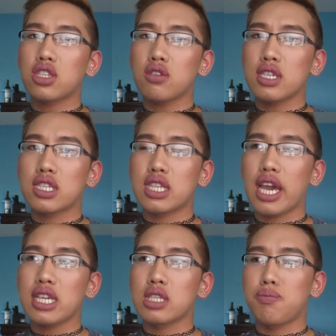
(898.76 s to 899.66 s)
is
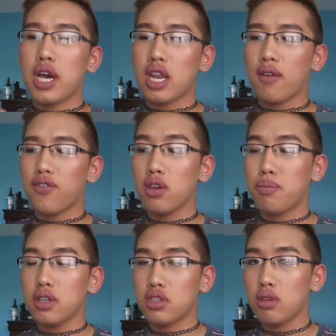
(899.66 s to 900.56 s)
nice, but if you
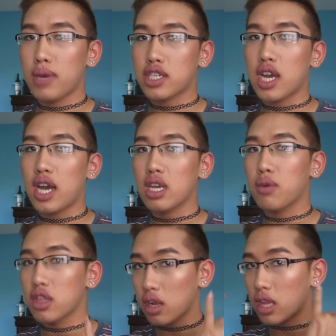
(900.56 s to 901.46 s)
put too much on, it
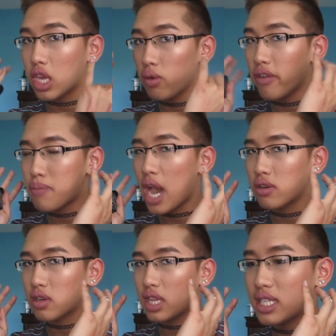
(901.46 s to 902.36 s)
will look like you have
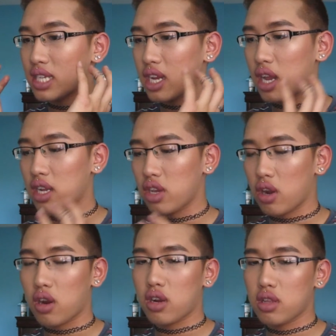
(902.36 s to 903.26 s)
powder sitting in
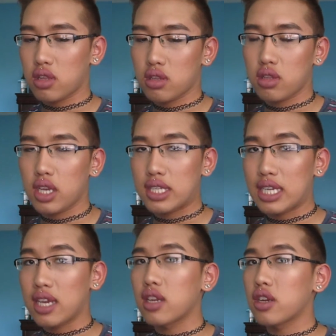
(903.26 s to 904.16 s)

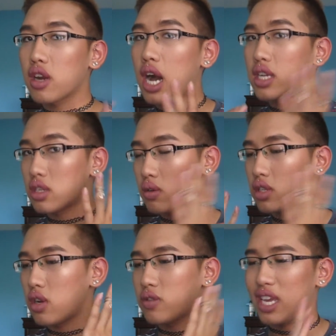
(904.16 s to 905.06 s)
your contour
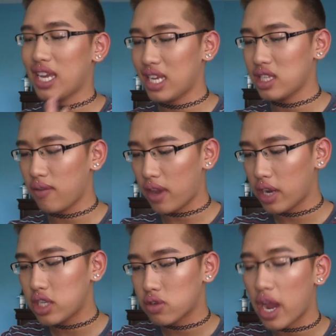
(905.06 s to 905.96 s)
zone. Like, it is a
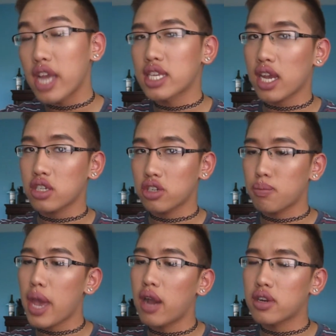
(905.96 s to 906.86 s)
very dry textured
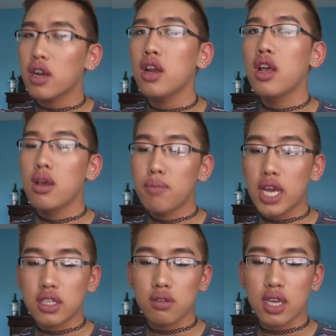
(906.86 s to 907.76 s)
powder, but
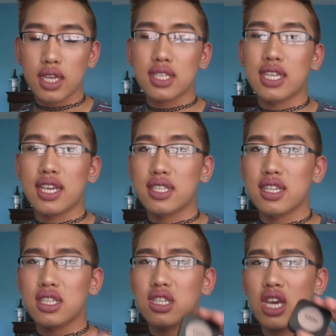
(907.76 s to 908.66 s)
I do think it's nice, and
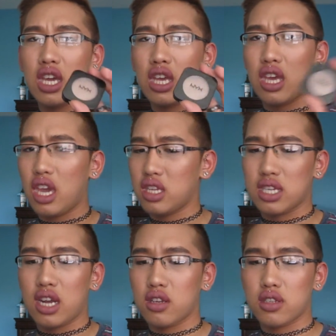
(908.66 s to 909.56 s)
it's like
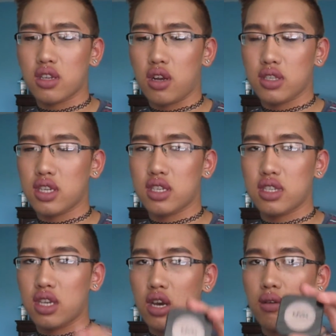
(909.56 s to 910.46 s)
$8 at Ulta,
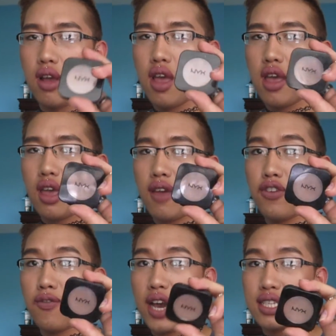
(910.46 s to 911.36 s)
so if
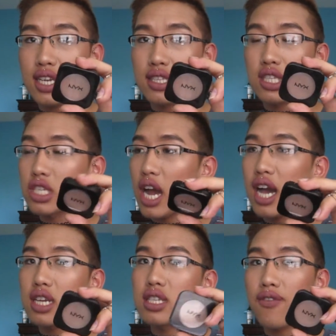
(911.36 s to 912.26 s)
you find it in
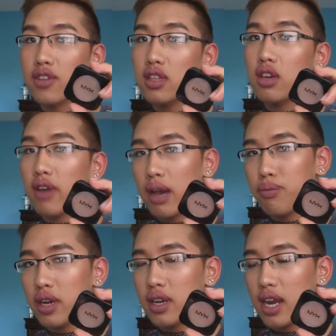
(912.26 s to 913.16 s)
stock, definitely grab
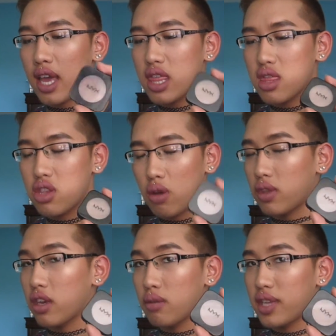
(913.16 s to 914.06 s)
one, and I don't
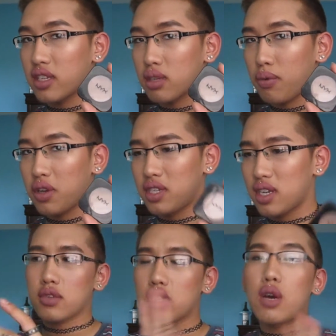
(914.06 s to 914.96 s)
think you'll be
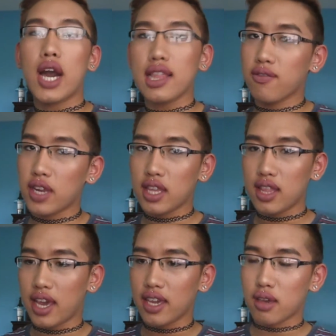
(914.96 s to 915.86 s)
disappointed. So I really
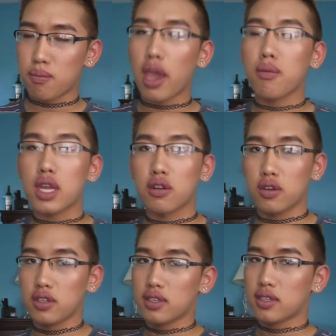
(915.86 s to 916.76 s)
like
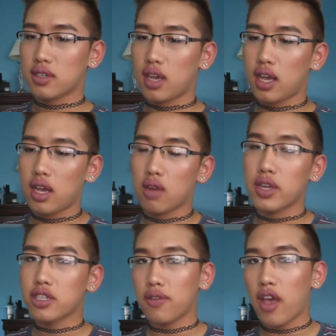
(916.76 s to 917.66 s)
BareMinerals
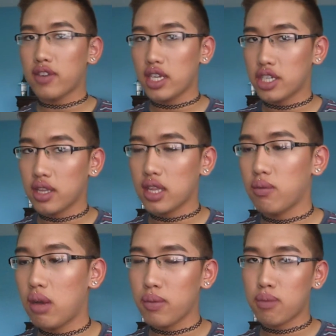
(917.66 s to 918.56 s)
original foundation, like the
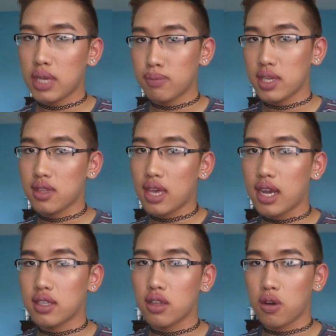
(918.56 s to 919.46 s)
one with bismuth
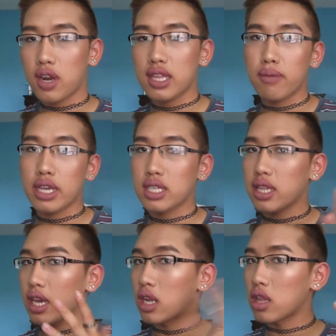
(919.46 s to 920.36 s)
oxychloride that makes it
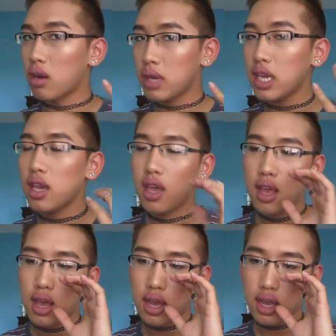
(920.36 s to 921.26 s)
like glowy,
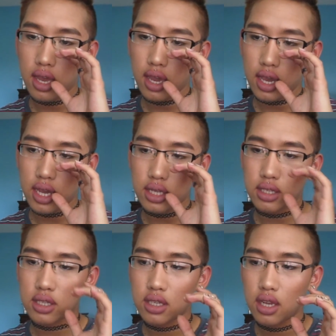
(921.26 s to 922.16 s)

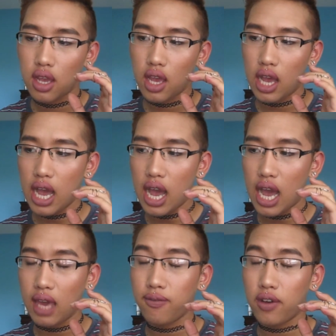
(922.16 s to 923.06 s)
and
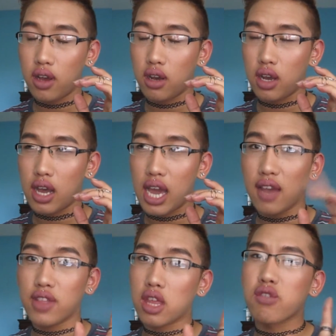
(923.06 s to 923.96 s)
I
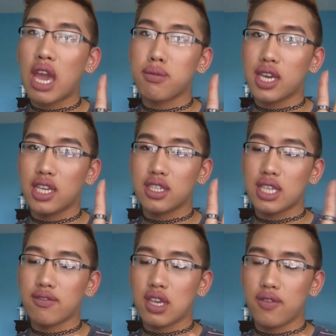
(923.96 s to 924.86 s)
have like 3 applications
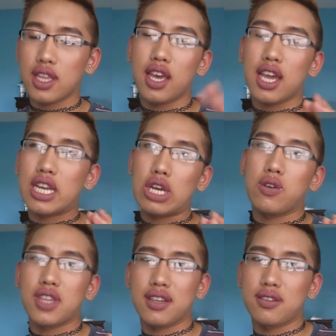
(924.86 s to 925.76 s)
left of it. Like, I
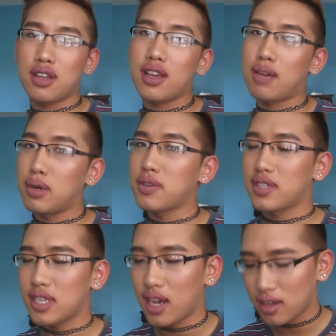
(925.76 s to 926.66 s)
know that I'm
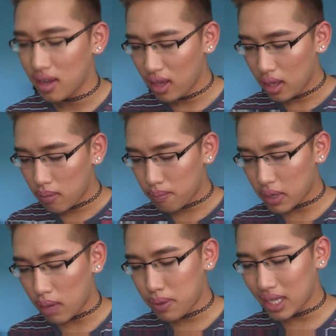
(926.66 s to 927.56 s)
almost done.
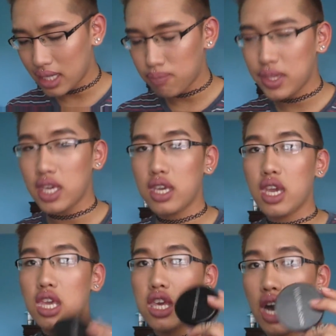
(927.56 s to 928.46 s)
But I picked up the
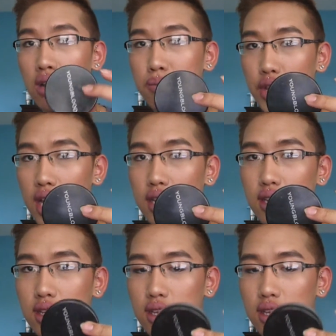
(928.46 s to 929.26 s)
Youngblood